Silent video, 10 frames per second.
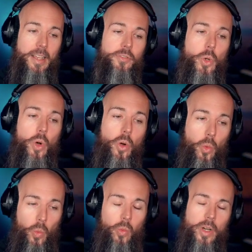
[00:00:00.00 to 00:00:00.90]
if you're
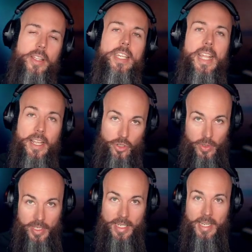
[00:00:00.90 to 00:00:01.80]
really
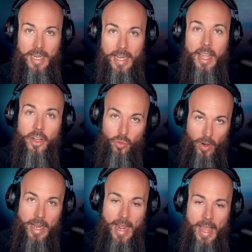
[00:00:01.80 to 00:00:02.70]
interested in getting a
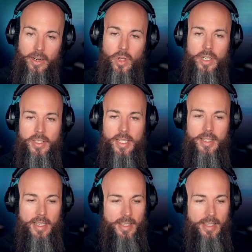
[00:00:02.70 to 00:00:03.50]
great analog synth,